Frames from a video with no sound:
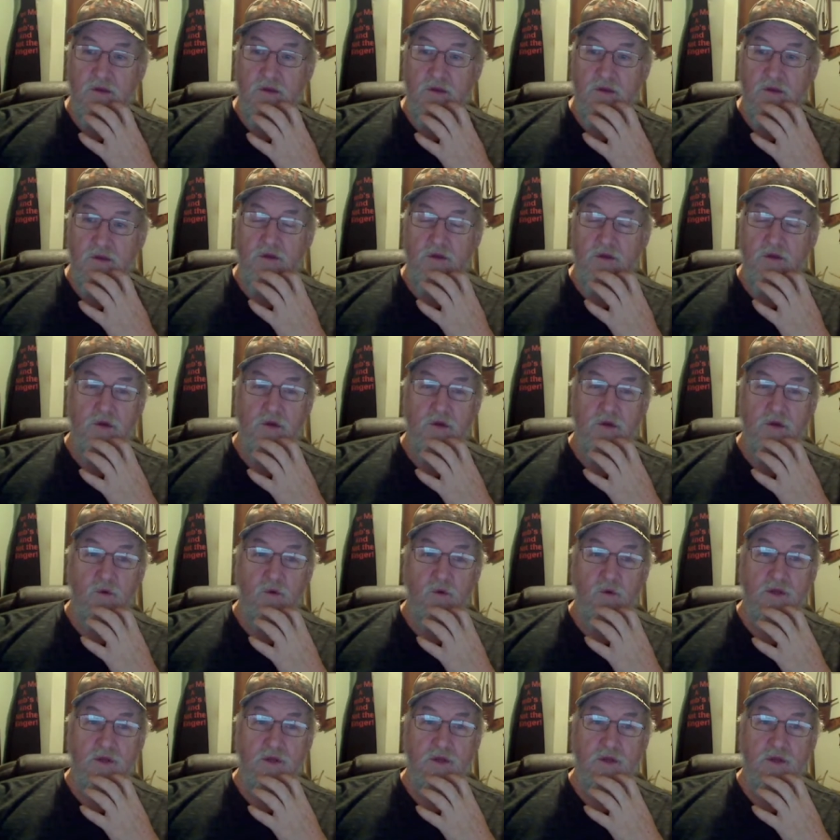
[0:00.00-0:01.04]
Usually
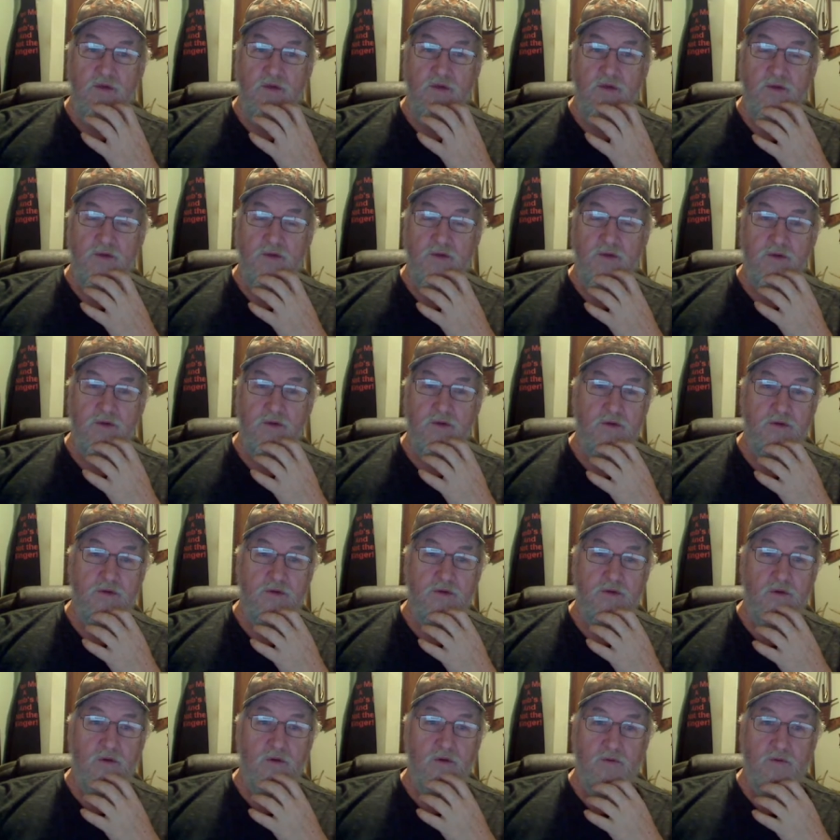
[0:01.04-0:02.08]
when the temperatures,
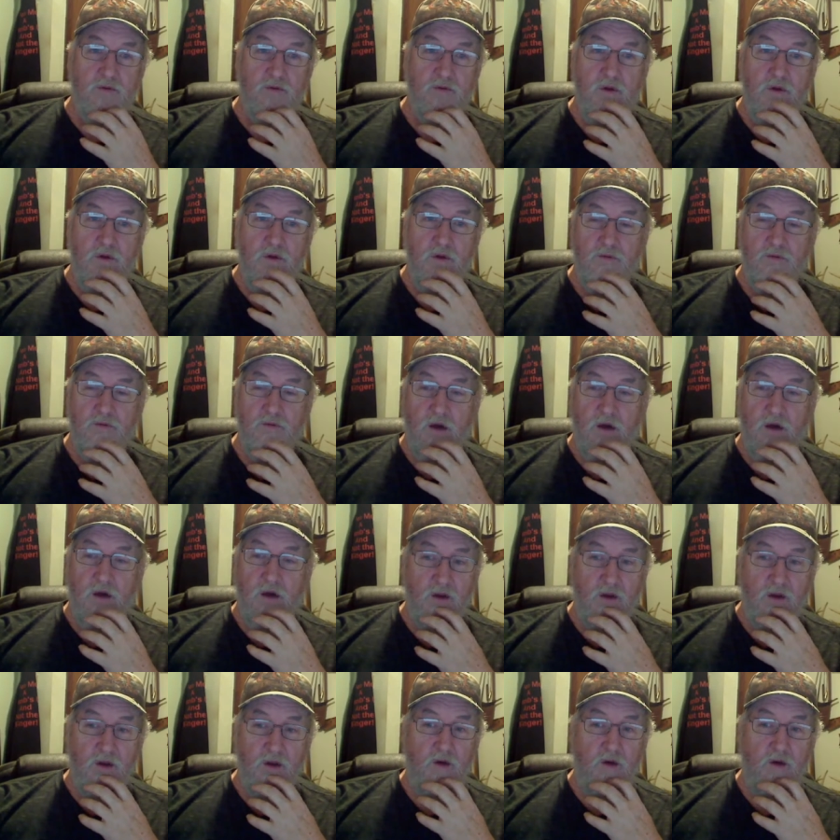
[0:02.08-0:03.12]
the snow's
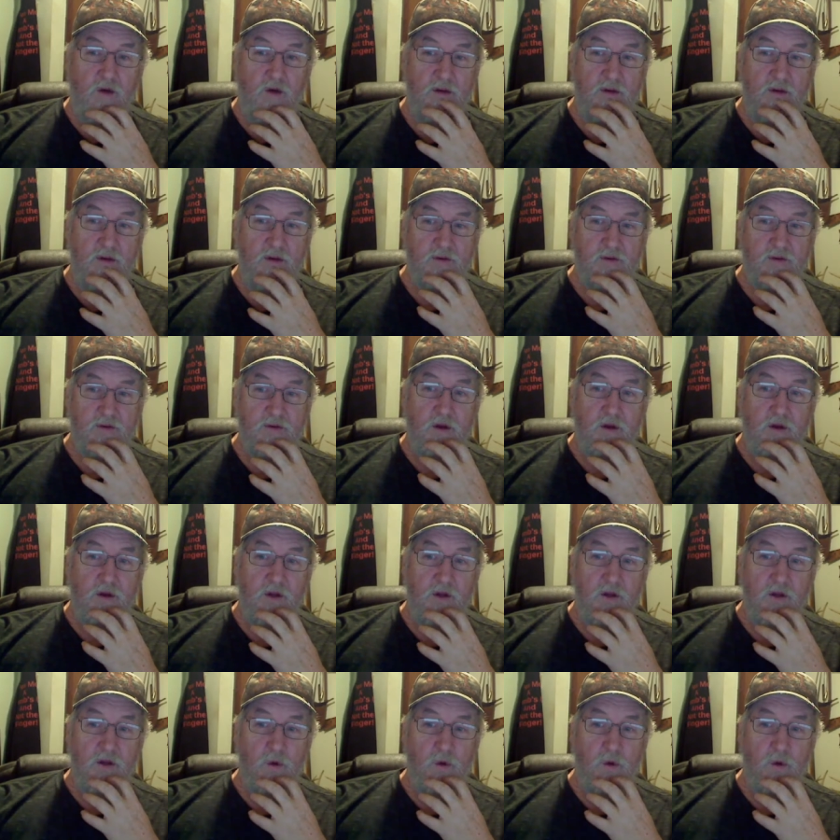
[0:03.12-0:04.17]
melted off and it's starting
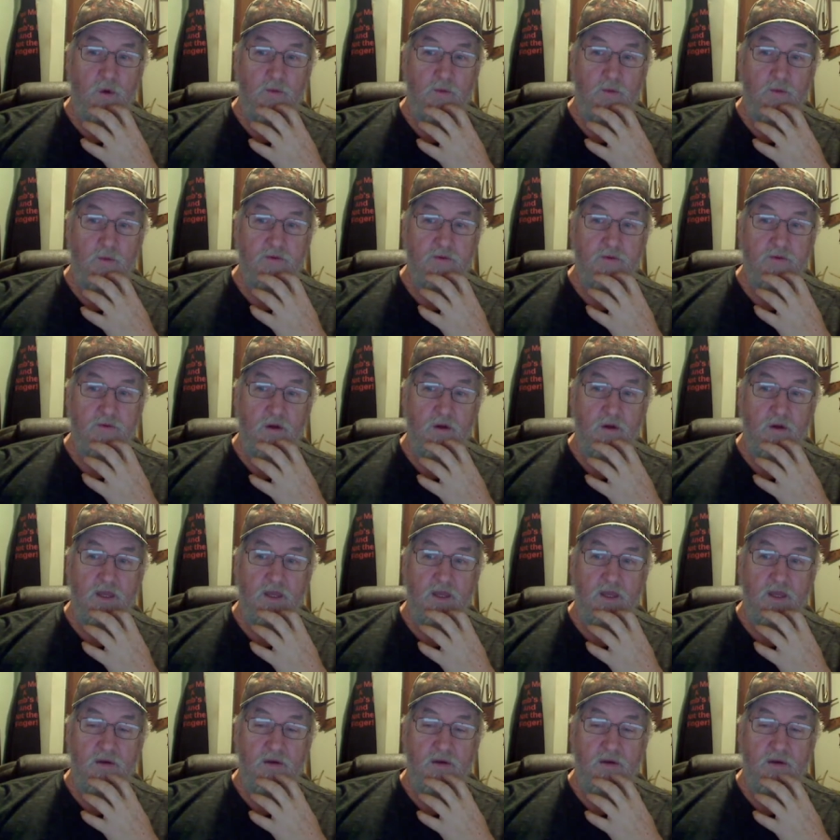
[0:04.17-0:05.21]
to warm, it's starting to
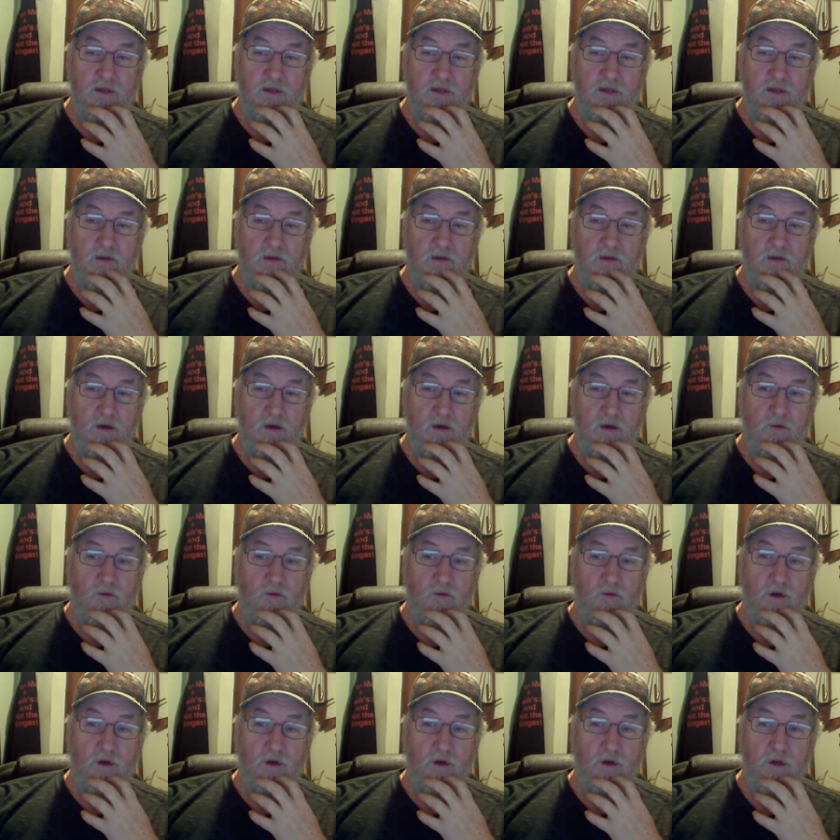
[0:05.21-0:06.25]
get decent out to
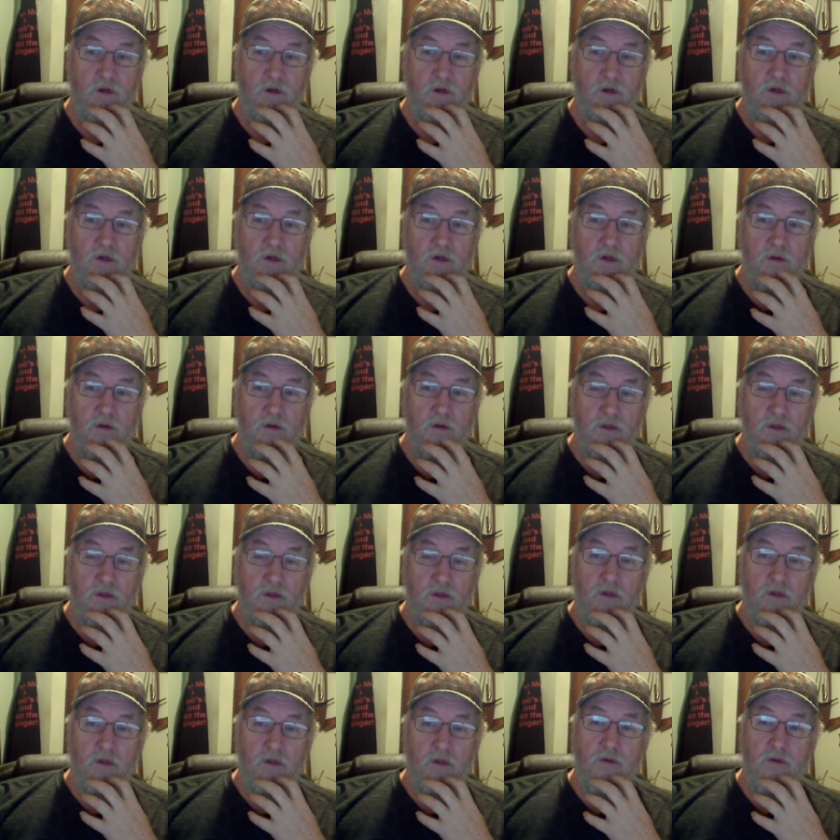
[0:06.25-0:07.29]
where
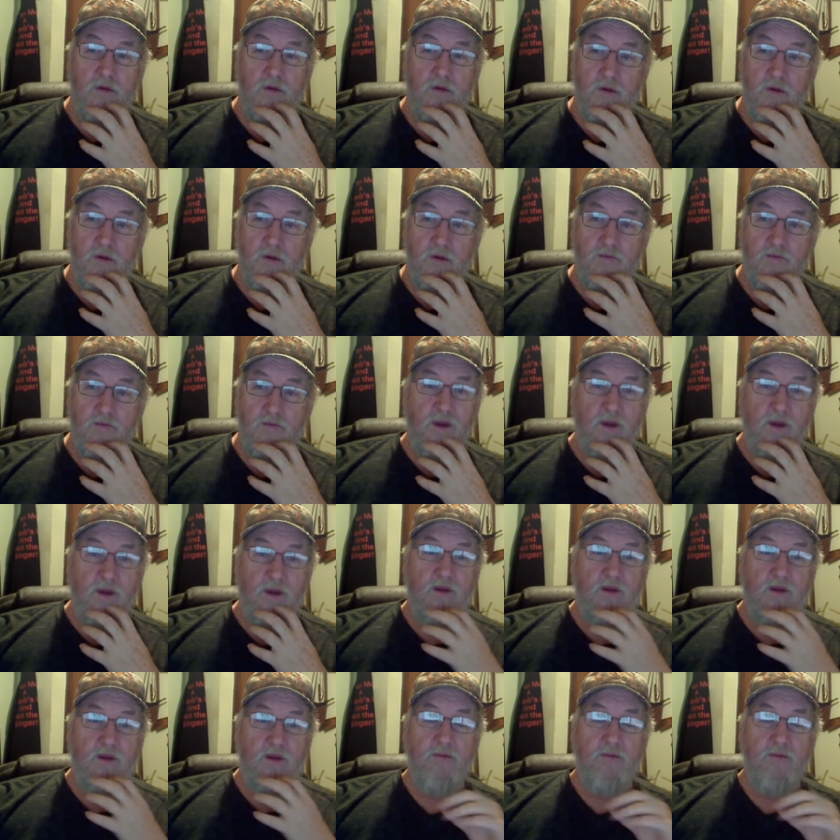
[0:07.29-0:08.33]

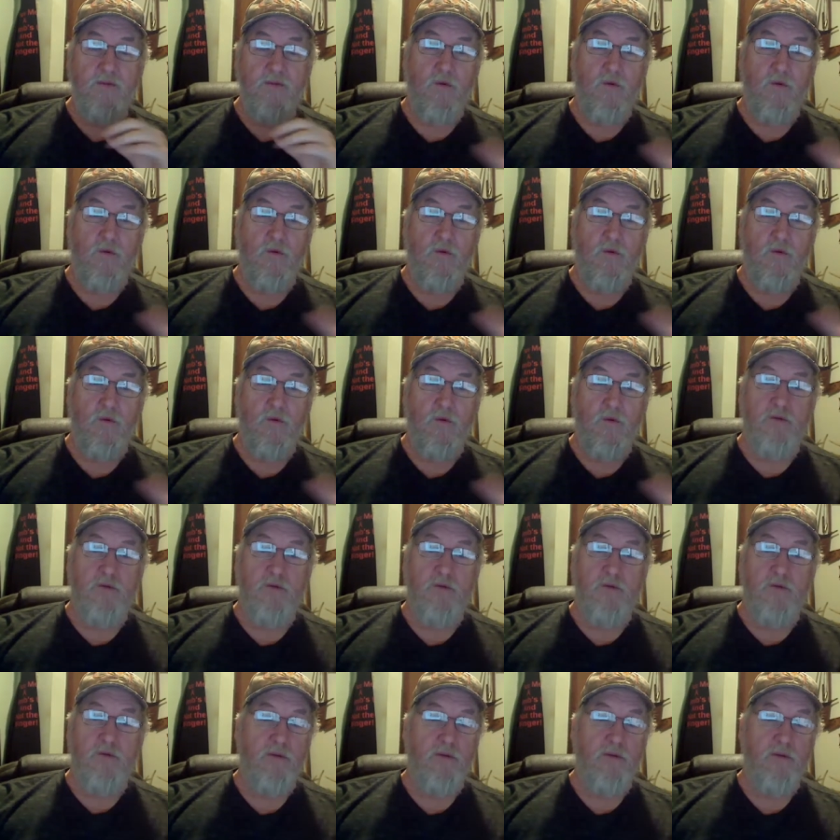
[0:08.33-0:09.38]
springtime's the worst because
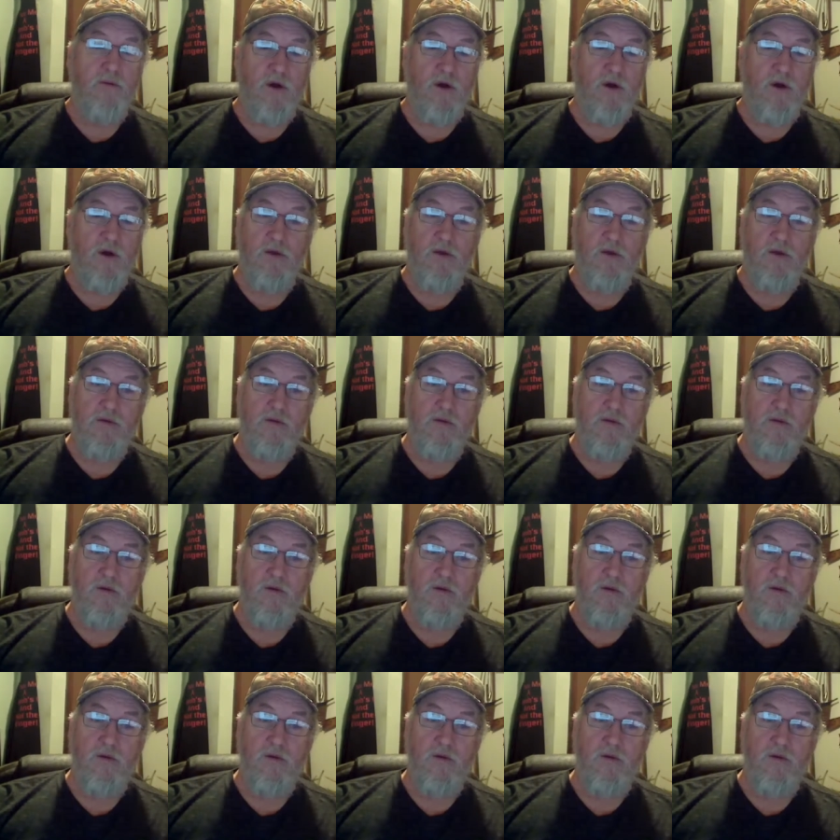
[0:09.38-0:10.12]
it's the muddiest.